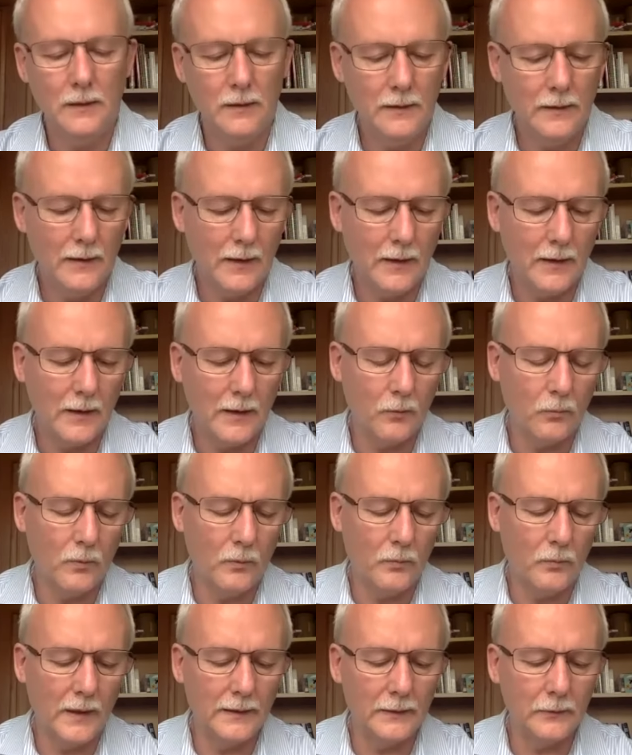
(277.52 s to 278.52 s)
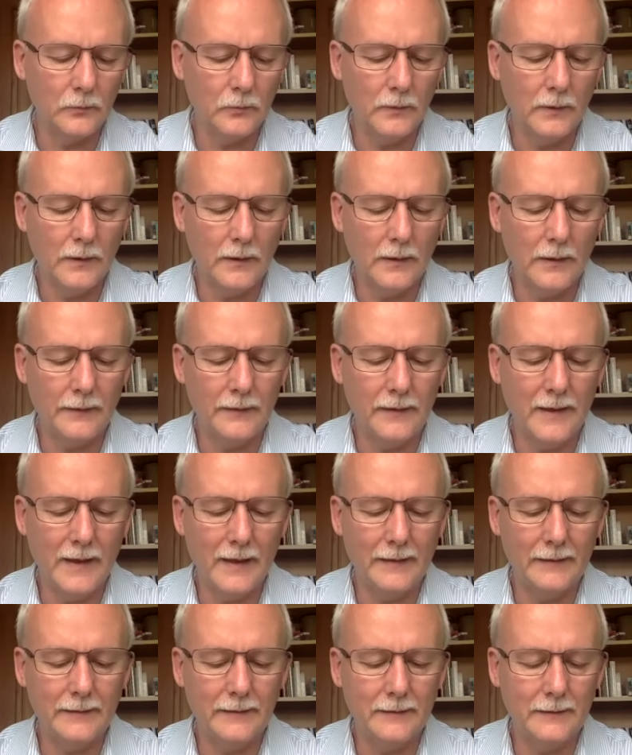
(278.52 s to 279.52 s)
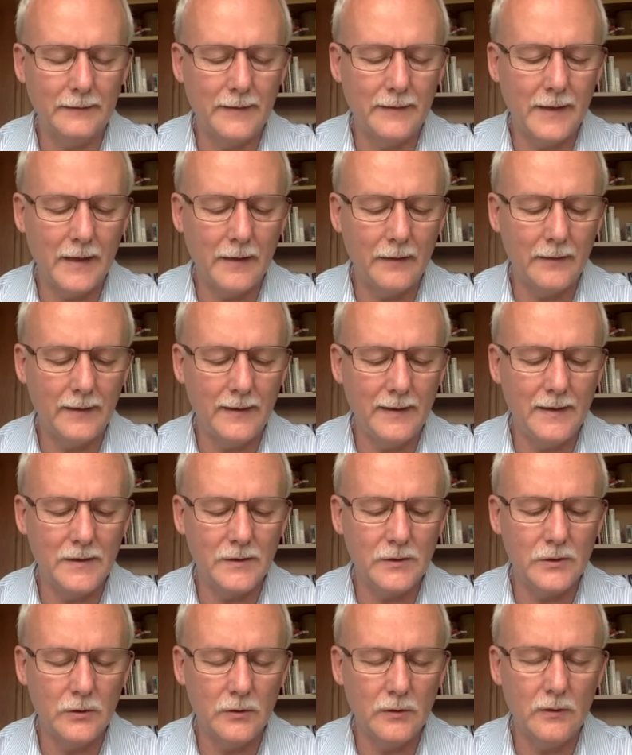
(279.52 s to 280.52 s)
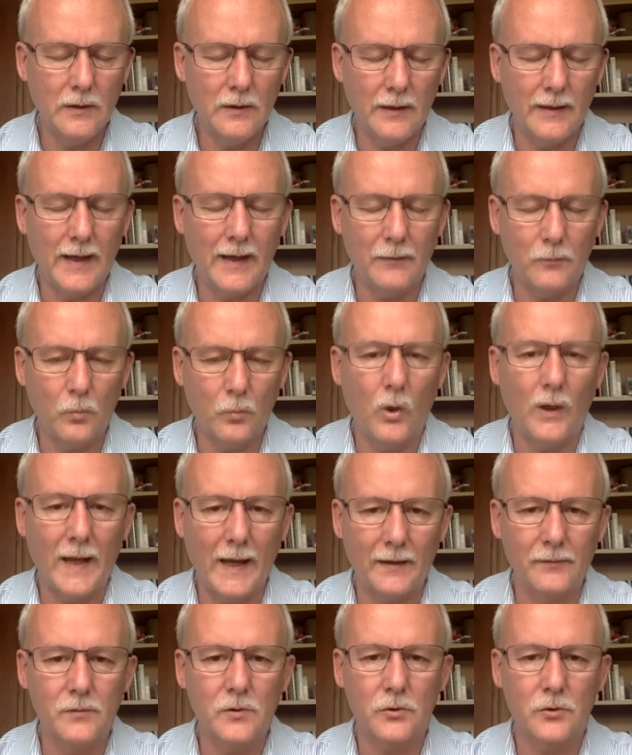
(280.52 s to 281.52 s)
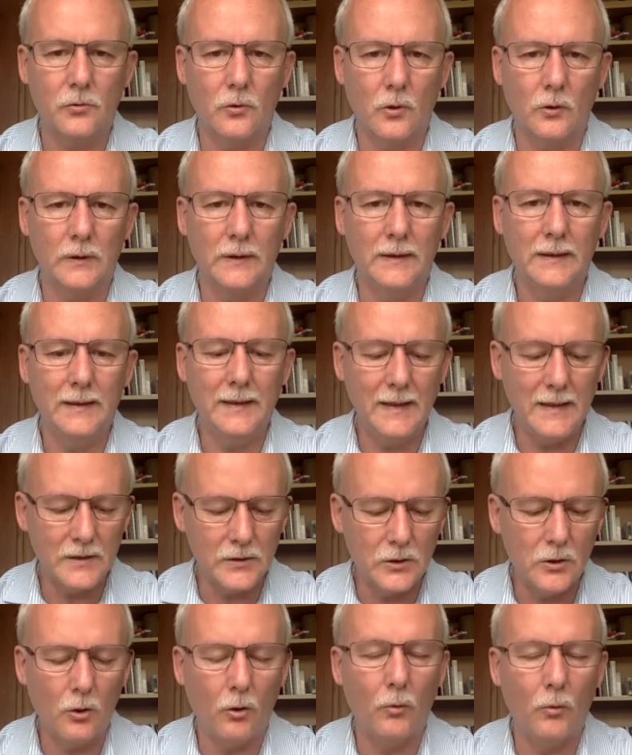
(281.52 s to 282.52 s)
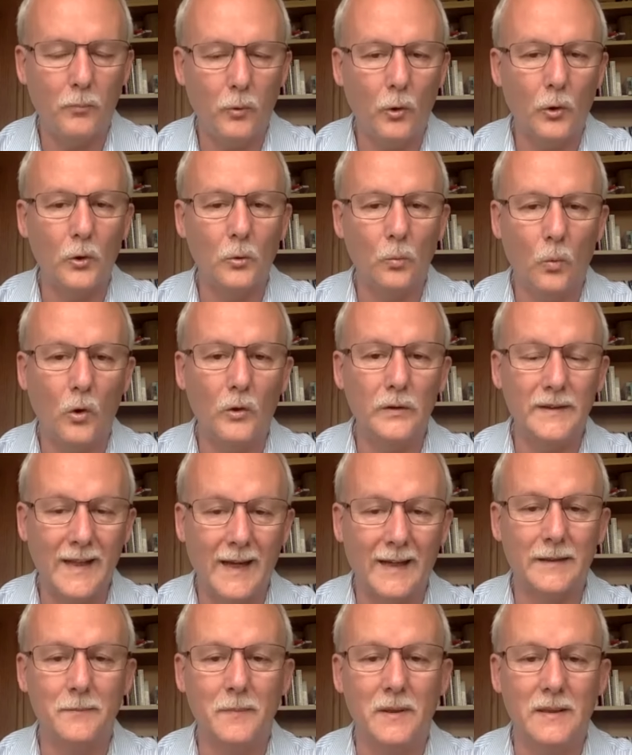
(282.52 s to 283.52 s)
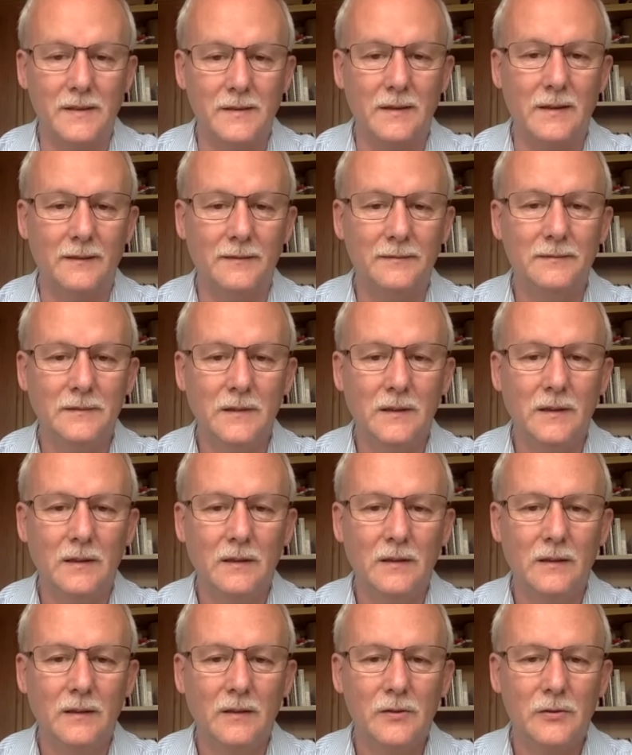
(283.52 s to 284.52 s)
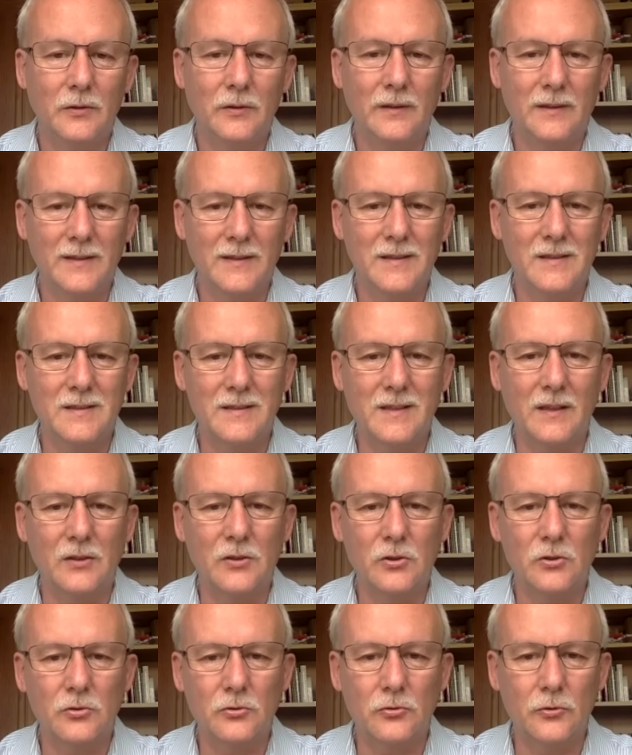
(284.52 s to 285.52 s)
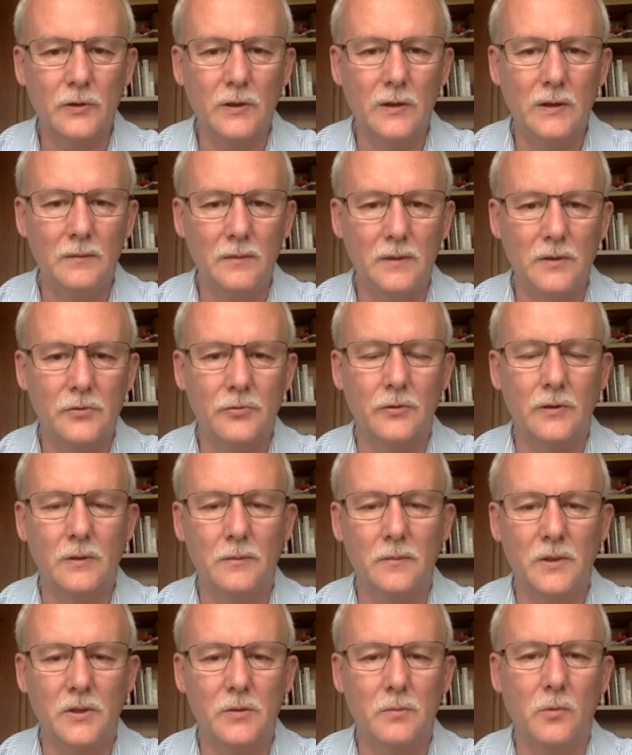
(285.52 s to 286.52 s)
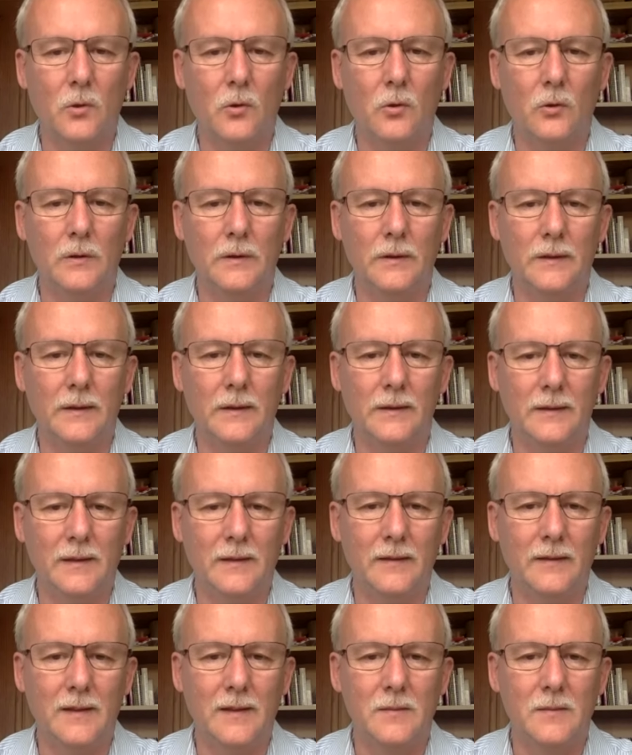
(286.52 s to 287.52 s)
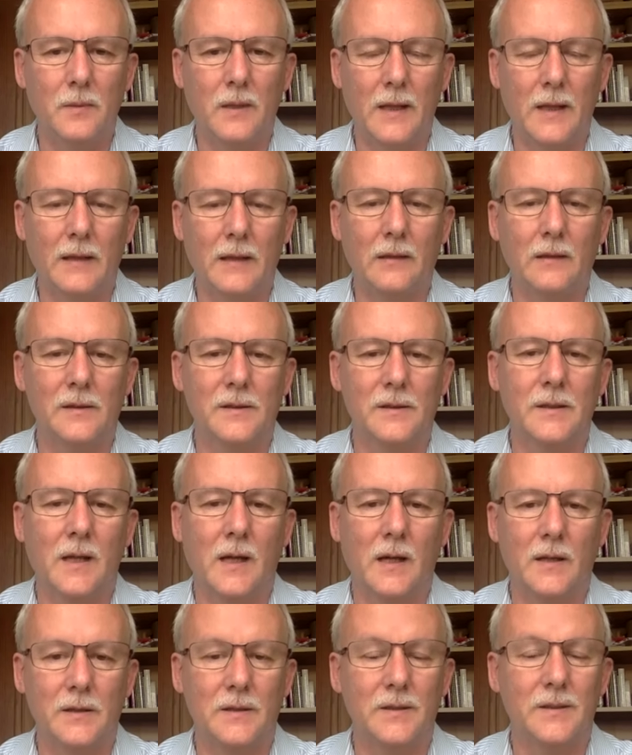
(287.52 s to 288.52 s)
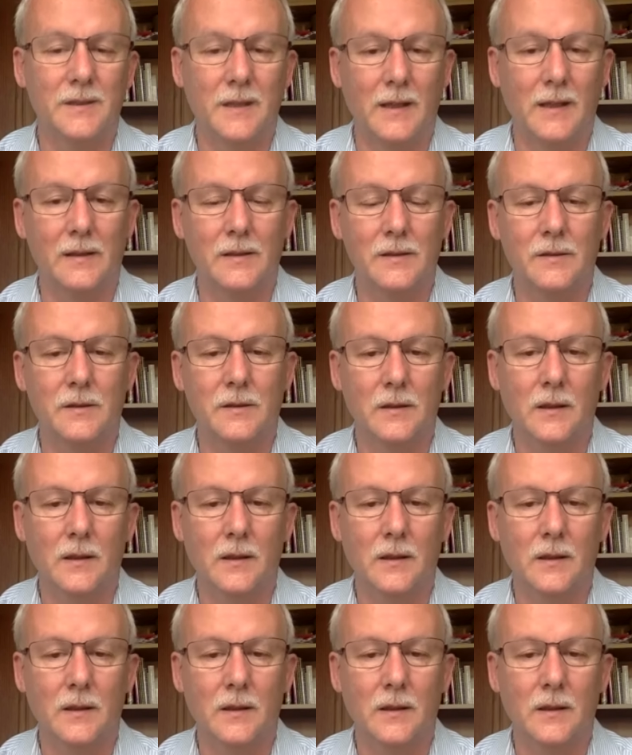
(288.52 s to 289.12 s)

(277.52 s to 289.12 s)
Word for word: uh, well, uh, uh, there is an, one angstrom is 0.1 nanometer. So this is extremely, extremely small, and this molecular size is six